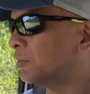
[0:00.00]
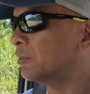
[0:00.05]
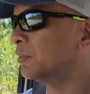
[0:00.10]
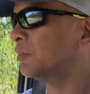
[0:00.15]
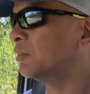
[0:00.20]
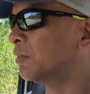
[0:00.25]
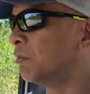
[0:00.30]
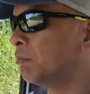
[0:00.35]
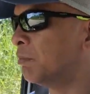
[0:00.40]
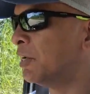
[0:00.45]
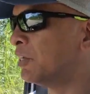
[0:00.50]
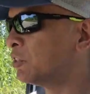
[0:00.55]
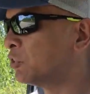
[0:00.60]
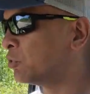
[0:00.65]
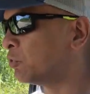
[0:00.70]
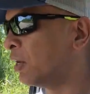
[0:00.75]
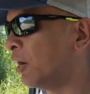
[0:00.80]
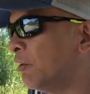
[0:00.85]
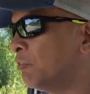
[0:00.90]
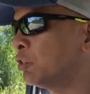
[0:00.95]
the best
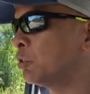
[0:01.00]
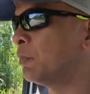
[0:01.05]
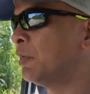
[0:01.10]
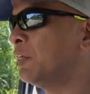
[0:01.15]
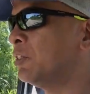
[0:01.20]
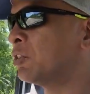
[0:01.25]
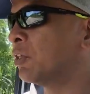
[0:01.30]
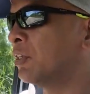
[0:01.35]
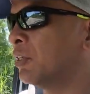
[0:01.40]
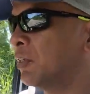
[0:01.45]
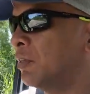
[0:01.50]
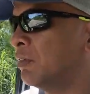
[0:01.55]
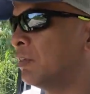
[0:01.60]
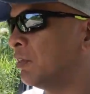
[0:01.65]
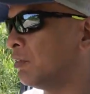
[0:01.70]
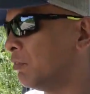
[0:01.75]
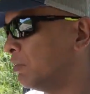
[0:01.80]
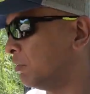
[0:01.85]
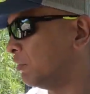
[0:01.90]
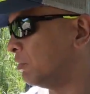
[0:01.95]
drive speeds are
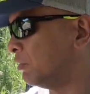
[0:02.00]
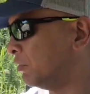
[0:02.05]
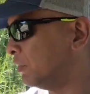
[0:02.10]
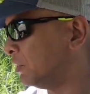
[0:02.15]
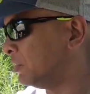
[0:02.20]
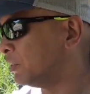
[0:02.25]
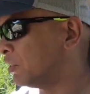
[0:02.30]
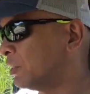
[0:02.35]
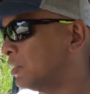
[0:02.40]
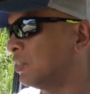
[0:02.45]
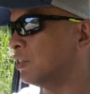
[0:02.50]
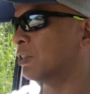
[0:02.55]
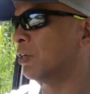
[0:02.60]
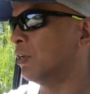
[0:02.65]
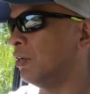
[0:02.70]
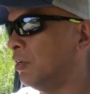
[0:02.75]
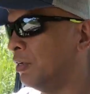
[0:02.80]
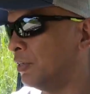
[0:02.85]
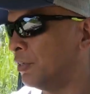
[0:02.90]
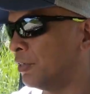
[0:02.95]
on these things are
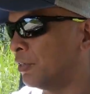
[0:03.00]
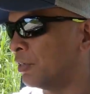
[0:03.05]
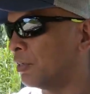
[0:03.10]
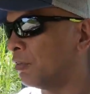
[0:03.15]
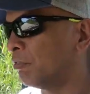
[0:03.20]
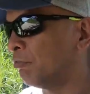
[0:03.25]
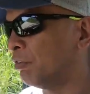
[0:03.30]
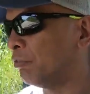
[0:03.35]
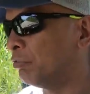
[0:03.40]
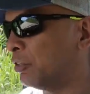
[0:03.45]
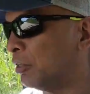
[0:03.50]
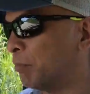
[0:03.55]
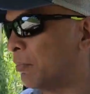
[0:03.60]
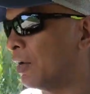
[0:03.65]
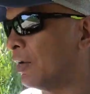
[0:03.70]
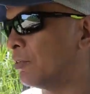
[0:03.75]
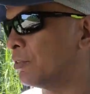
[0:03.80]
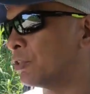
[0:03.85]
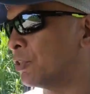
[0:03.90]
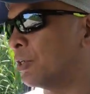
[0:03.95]
under 50
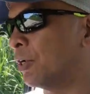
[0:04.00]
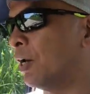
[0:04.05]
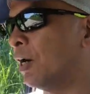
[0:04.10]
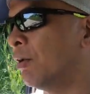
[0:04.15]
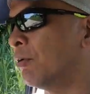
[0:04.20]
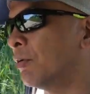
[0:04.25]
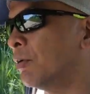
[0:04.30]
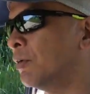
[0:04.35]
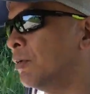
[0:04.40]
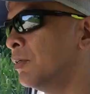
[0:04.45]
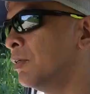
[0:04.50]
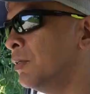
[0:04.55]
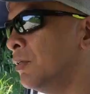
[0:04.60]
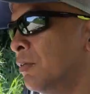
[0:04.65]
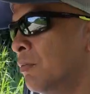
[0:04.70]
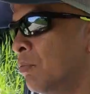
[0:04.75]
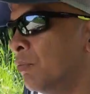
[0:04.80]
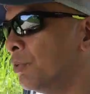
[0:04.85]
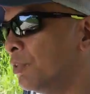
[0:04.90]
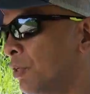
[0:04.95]
miles an hour.
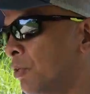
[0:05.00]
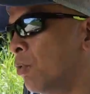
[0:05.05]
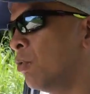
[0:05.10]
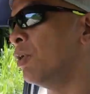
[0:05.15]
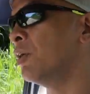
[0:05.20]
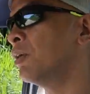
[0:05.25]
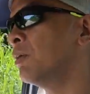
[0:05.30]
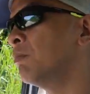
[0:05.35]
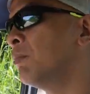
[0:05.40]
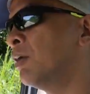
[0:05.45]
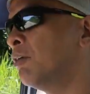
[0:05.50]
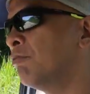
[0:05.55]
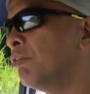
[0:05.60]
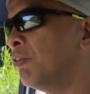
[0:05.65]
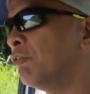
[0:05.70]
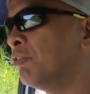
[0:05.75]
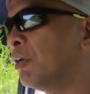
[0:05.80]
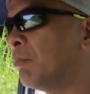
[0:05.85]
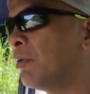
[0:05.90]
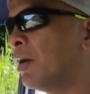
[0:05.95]
When you're going above
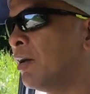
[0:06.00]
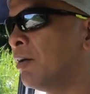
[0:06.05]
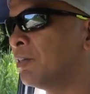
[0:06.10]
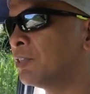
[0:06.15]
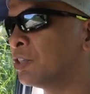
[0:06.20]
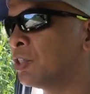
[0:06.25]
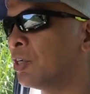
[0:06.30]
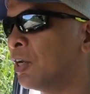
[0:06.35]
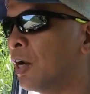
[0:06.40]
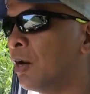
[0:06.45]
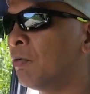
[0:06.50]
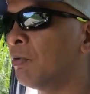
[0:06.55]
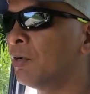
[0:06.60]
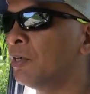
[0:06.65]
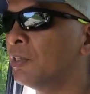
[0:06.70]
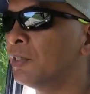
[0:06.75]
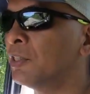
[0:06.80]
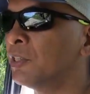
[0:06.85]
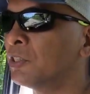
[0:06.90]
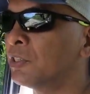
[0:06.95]
50 miles an hour in
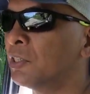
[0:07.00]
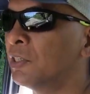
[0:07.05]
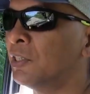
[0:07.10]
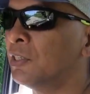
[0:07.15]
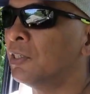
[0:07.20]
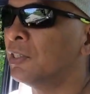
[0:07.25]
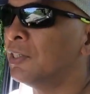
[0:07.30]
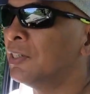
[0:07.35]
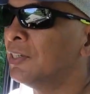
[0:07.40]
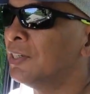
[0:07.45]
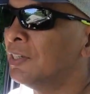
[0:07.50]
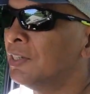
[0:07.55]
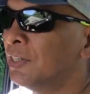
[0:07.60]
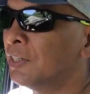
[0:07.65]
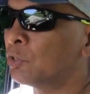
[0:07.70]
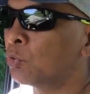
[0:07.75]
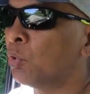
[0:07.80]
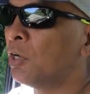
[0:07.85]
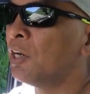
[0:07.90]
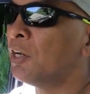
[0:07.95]
this thing, it's
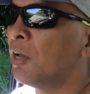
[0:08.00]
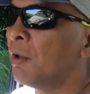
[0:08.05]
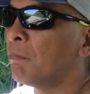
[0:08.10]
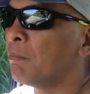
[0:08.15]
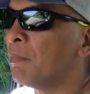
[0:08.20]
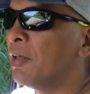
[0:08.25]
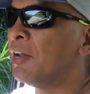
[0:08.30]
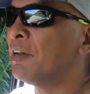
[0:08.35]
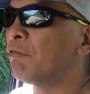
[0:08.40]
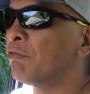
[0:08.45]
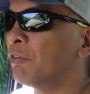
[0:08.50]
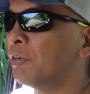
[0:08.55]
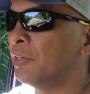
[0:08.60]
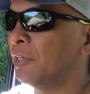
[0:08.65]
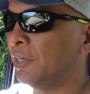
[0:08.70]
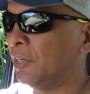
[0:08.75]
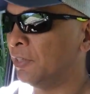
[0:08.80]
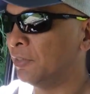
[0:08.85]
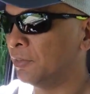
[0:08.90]
really not meant for that.